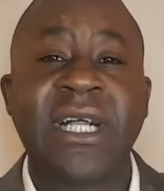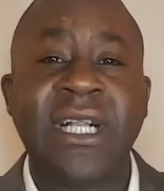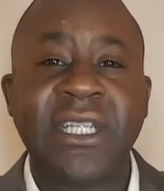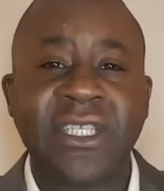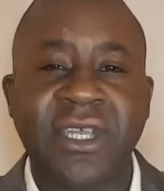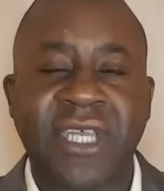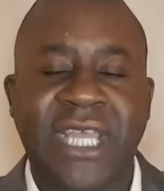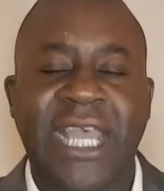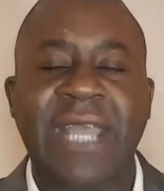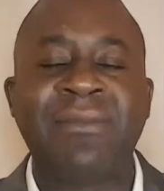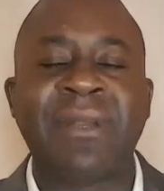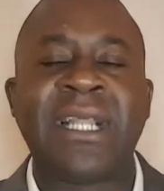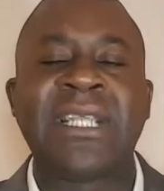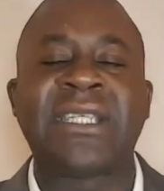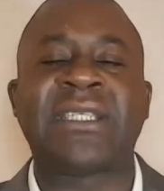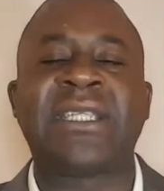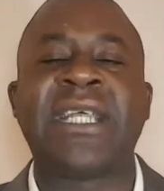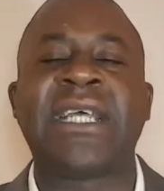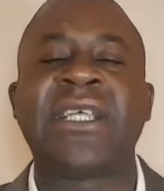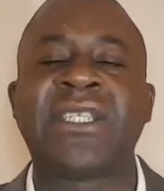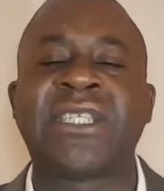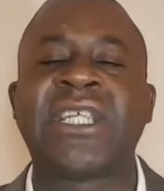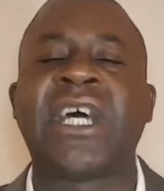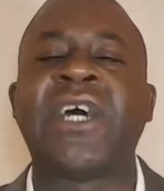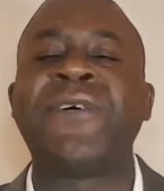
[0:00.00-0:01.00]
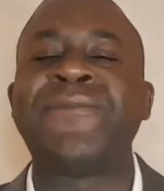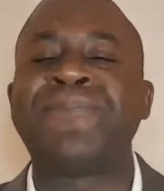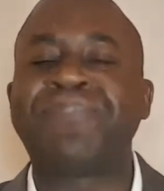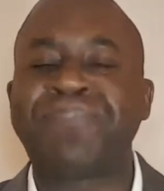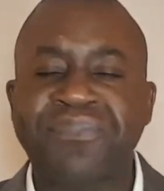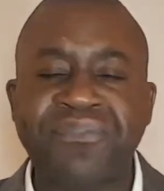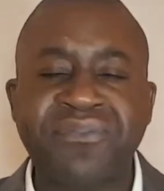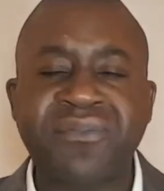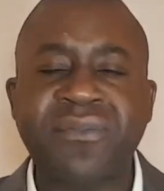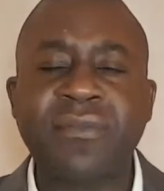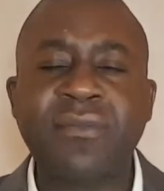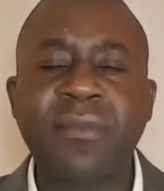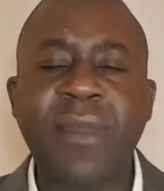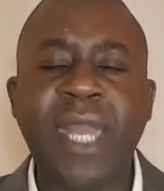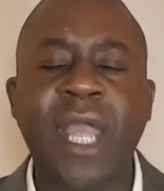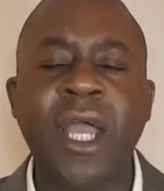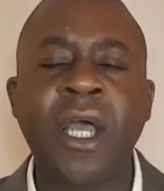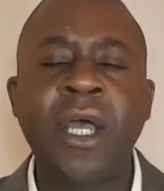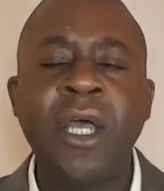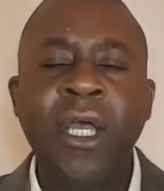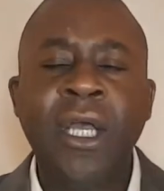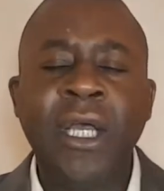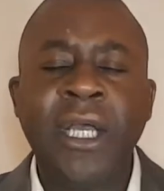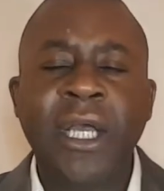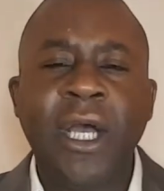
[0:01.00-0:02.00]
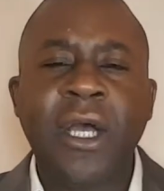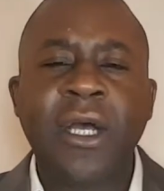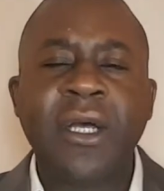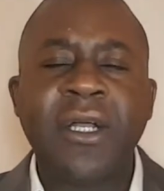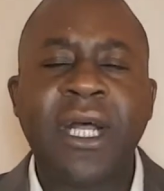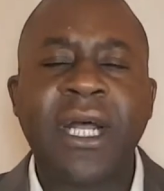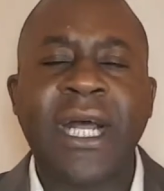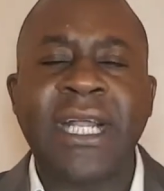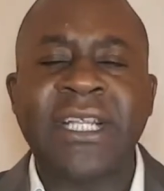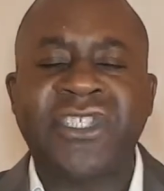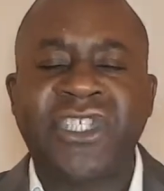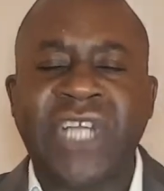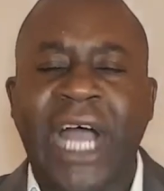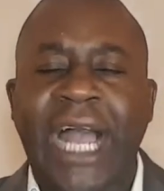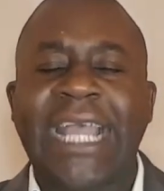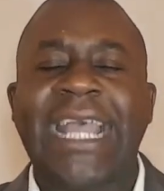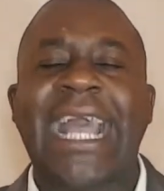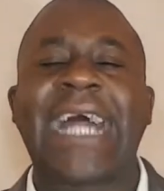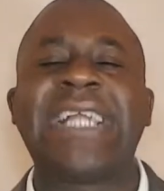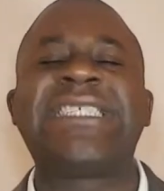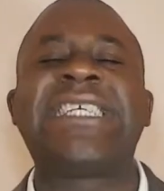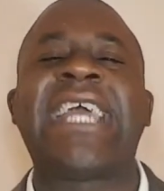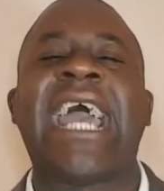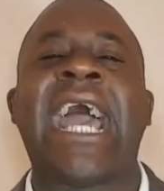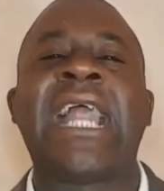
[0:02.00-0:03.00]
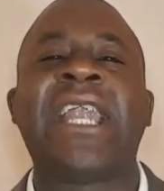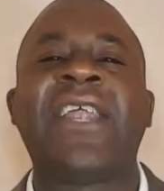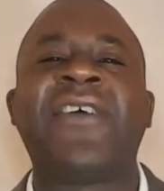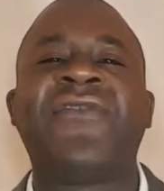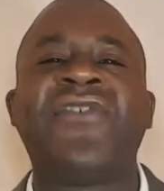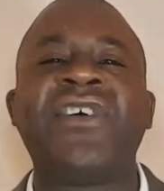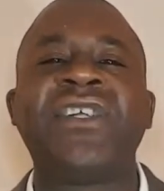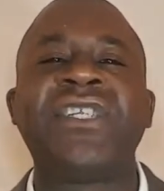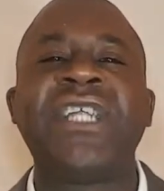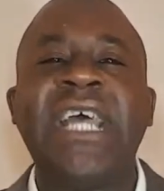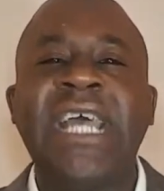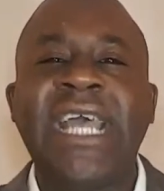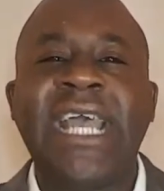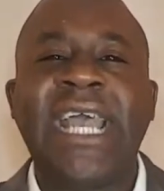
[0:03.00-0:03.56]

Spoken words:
So keep listening. So, a gigantic elephant.